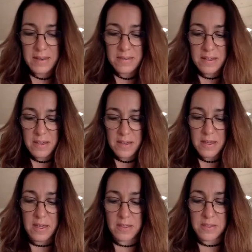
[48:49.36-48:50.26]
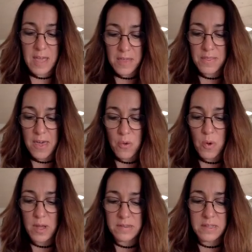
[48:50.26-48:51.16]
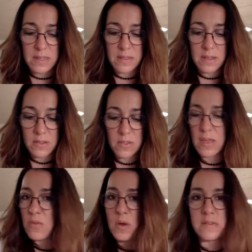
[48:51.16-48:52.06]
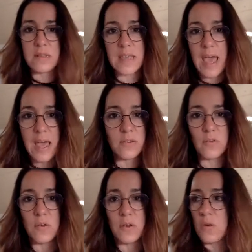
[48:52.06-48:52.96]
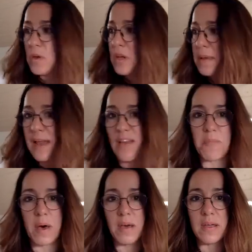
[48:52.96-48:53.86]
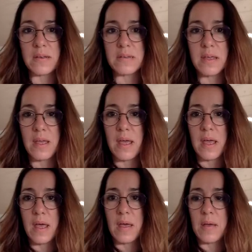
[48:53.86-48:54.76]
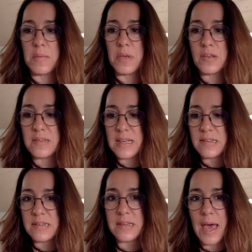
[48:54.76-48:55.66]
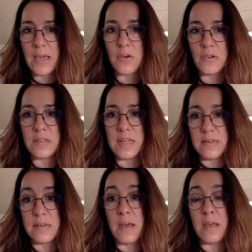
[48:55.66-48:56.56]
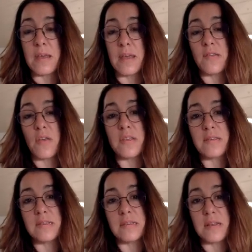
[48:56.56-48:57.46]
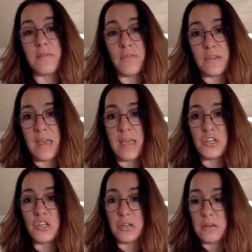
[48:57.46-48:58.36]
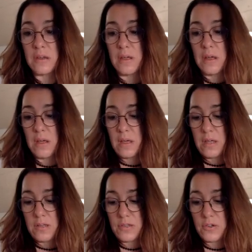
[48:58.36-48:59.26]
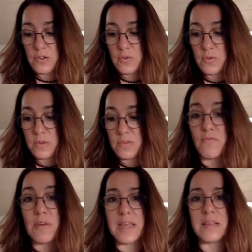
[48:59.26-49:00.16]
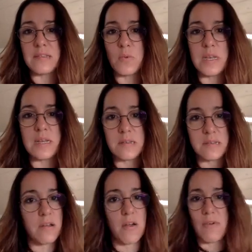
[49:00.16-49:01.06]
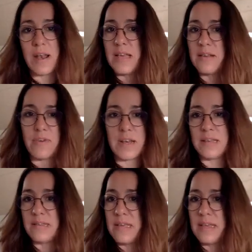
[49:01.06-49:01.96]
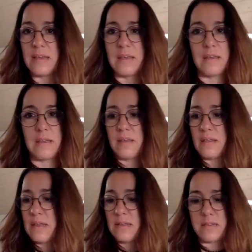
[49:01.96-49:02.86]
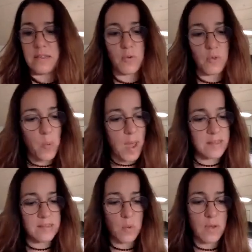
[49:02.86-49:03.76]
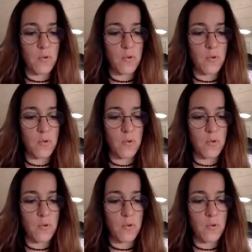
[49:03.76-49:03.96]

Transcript: they're the ones that they're the ones at the end who are going to be left behind, because they're still hanging on to their denial. And so this is an invitation to release. We need to start releasing the ways that we've